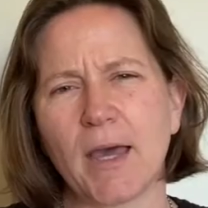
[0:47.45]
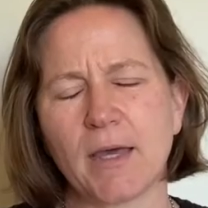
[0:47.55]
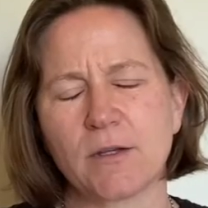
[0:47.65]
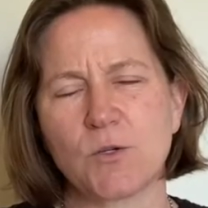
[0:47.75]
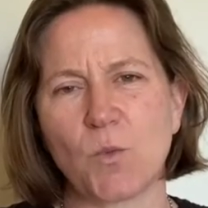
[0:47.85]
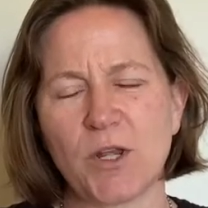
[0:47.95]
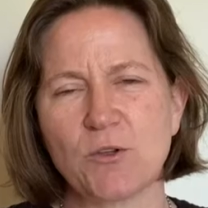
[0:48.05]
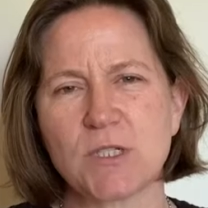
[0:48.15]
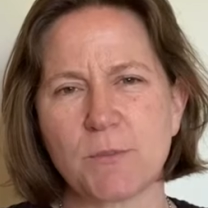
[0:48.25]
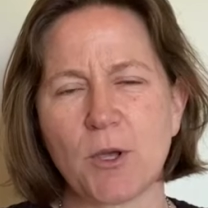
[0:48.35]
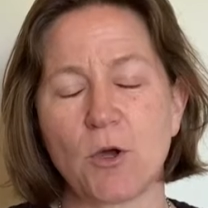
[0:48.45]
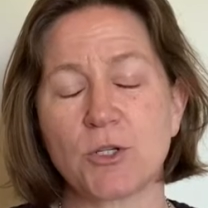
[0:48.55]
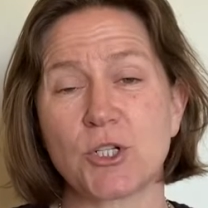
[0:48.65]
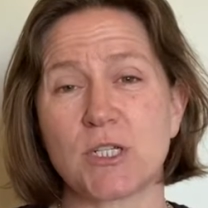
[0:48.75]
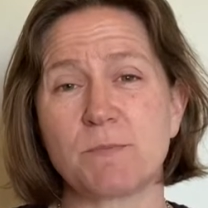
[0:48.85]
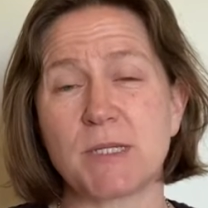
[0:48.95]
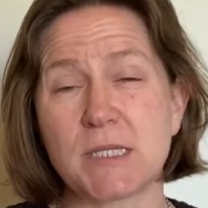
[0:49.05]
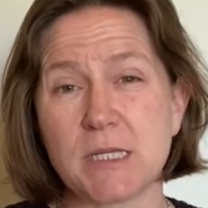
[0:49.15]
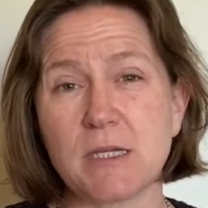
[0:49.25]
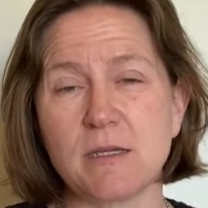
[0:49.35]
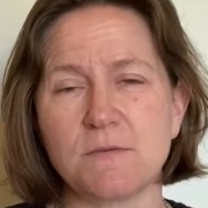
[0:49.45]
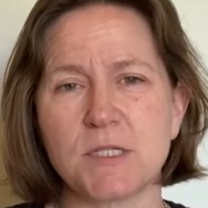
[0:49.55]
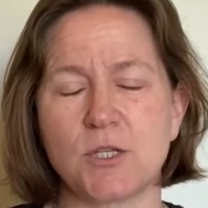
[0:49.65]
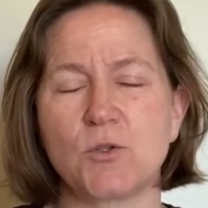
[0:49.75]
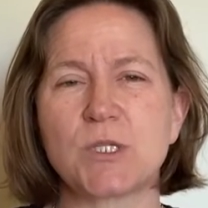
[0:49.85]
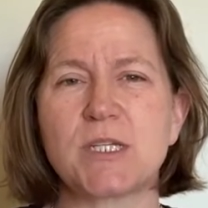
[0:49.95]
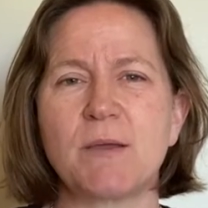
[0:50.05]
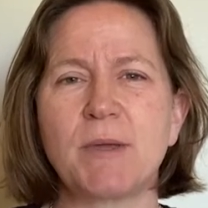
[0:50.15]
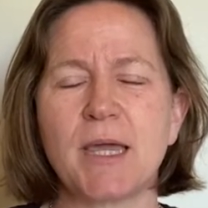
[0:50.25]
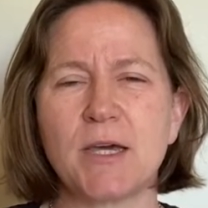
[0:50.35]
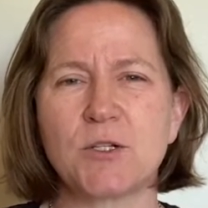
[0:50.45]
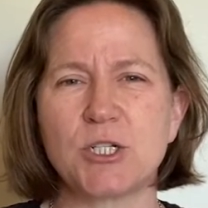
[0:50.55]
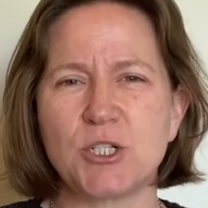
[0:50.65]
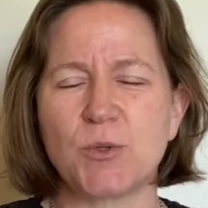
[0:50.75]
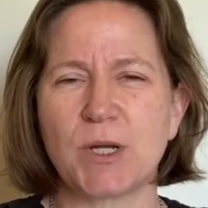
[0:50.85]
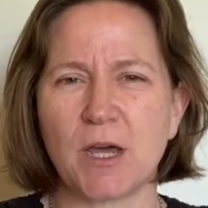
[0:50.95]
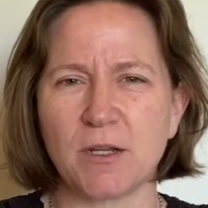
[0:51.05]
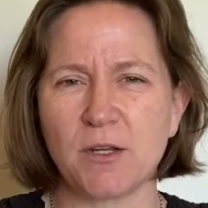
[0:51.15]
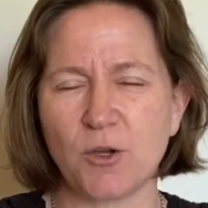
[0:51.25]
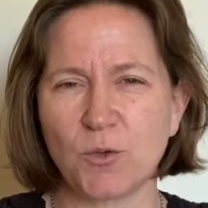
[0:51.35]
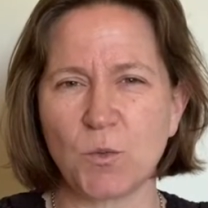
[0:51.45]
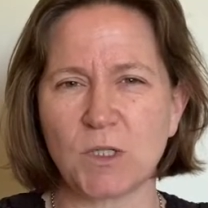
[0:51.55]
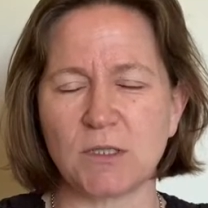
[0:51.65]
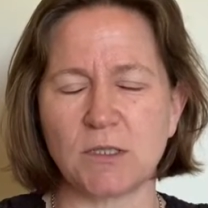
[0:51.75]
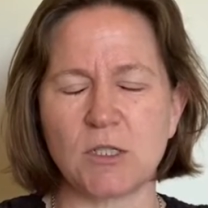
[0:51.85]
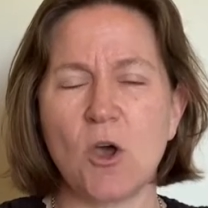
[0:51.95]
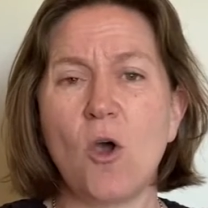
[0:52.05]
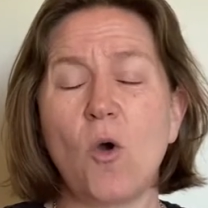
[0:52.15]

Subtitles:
And when your subconscious perceives that you're stepping out into an unknown world,